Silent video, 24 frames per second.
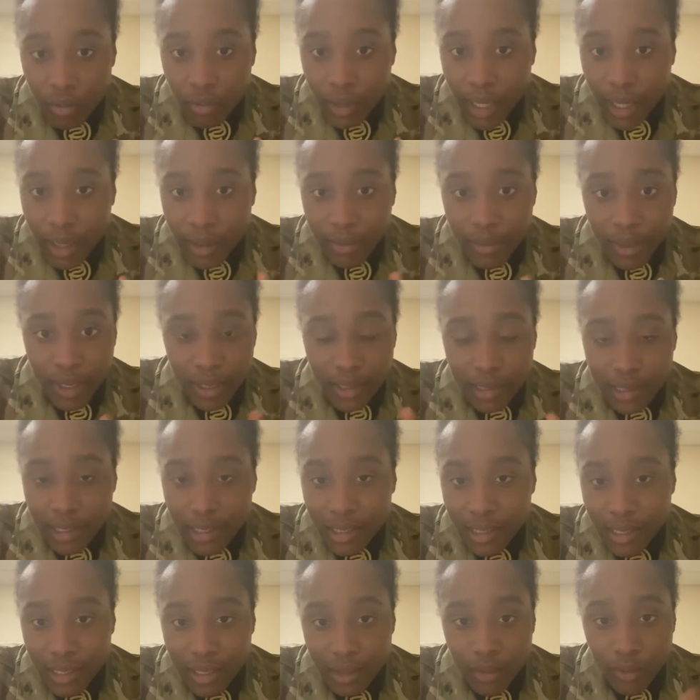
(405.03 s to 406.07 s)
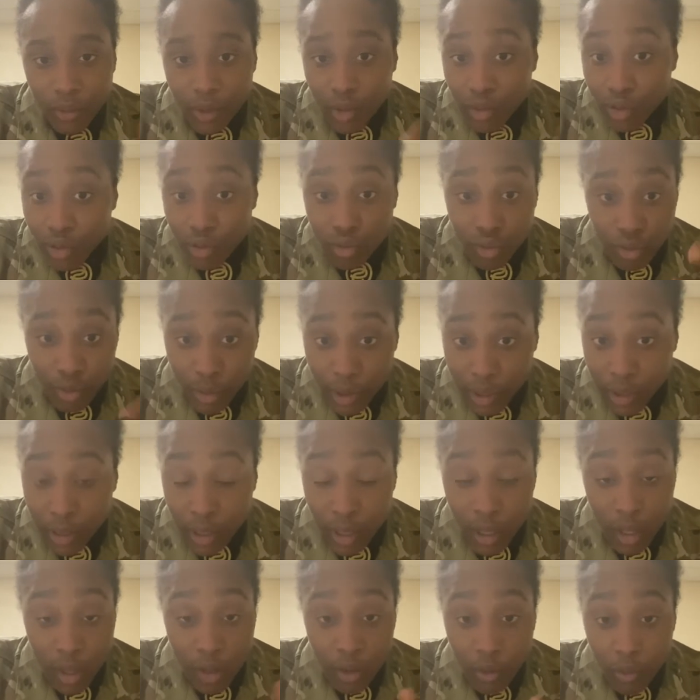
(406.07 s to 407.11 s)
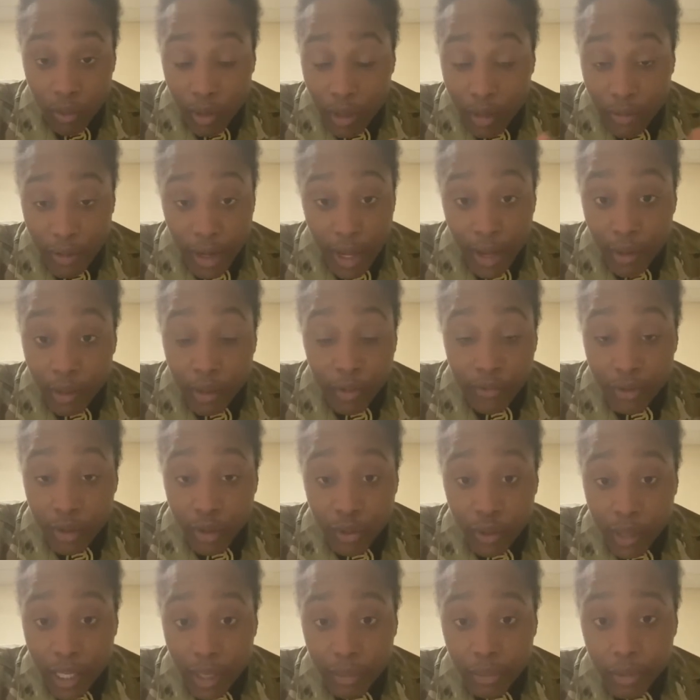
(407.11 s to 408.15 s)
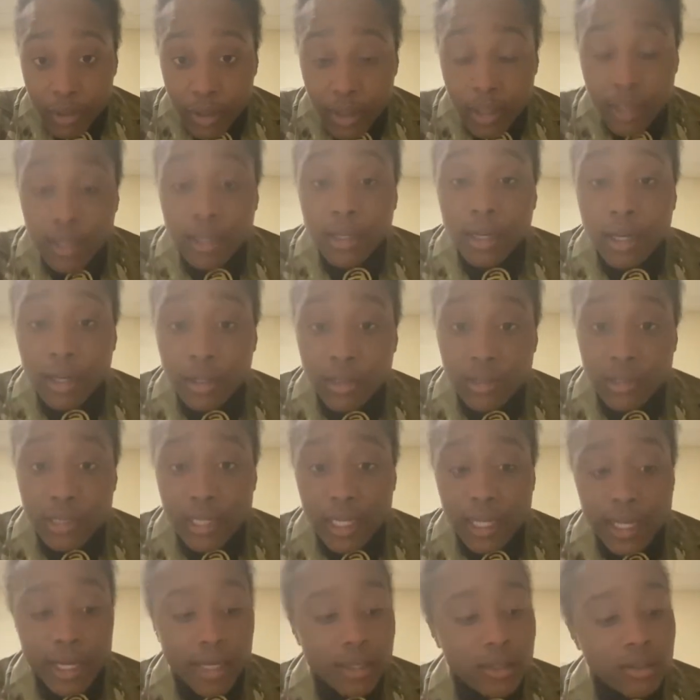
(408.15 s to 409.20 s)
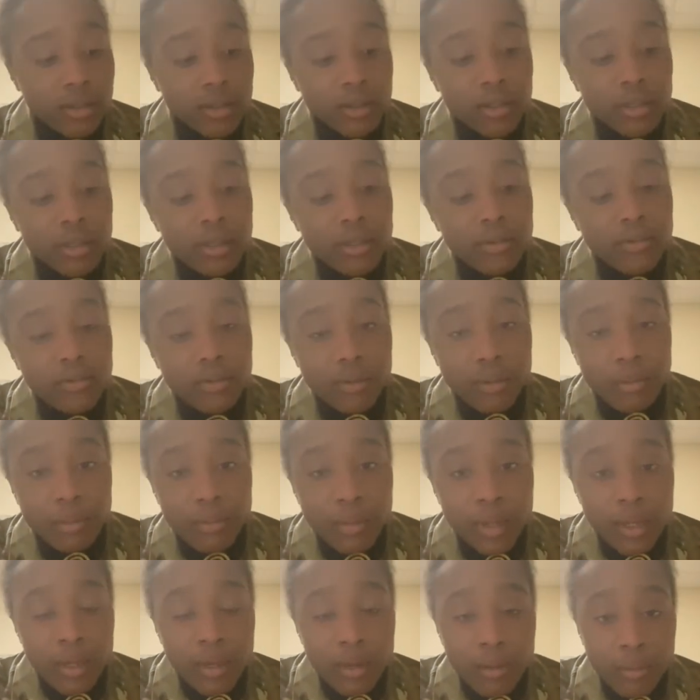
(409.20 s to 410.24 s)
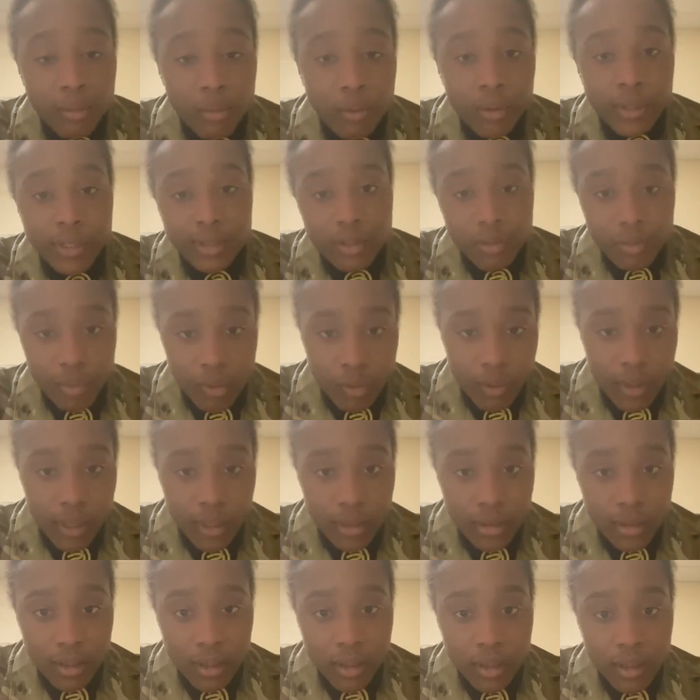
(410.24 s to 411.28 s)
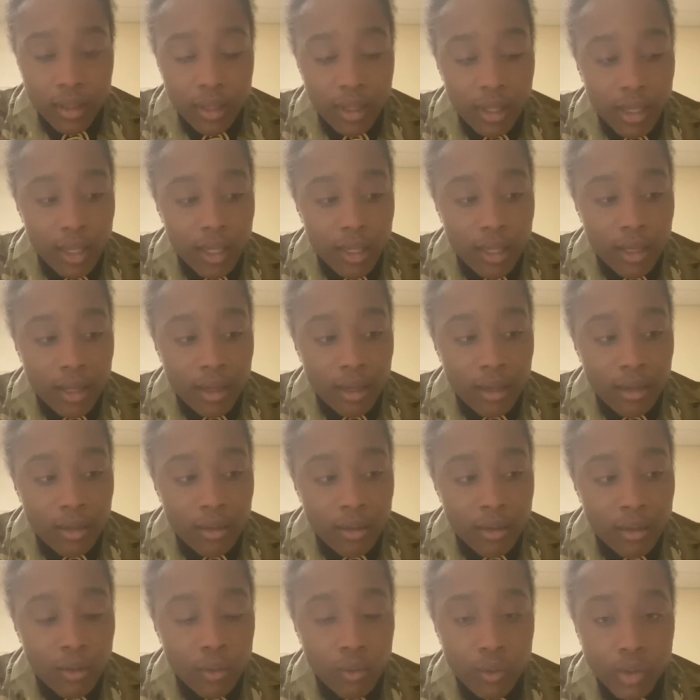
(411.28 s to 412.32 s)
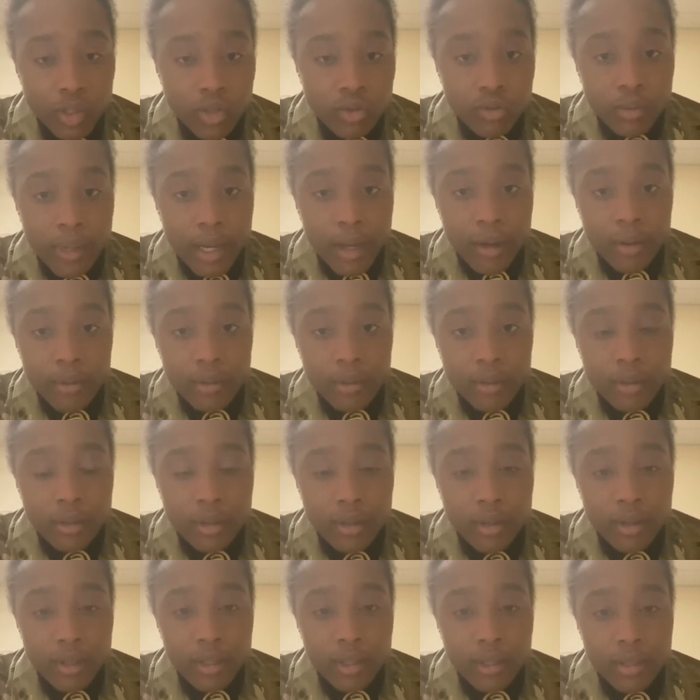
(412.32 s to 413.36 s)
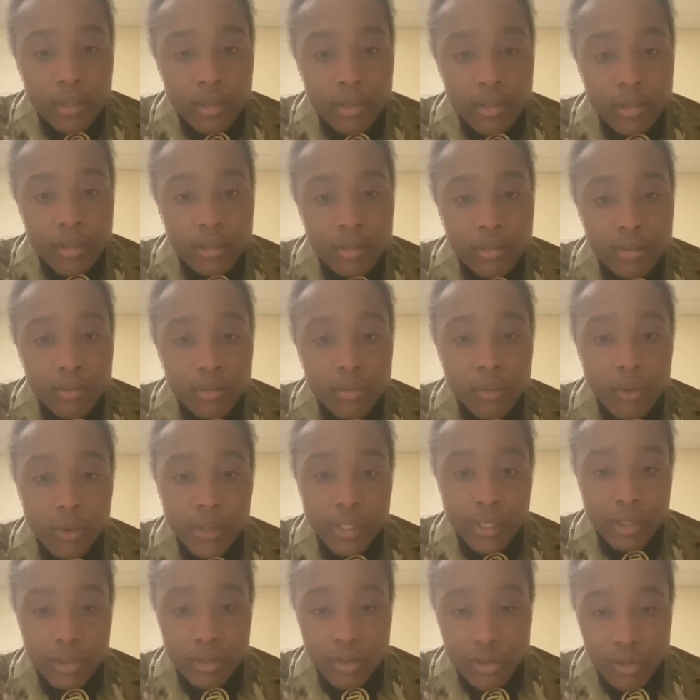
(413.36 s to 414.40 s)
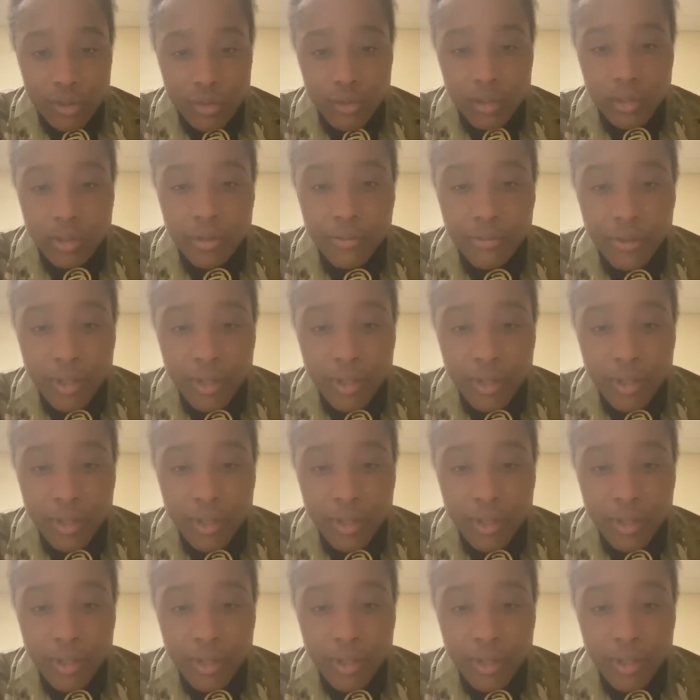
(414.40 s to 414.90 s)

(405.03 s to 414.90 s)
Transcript: B, C, D, 1, 2, 3, whatever, however you label it. Understand how you're going to get from point to point and which route is more conducive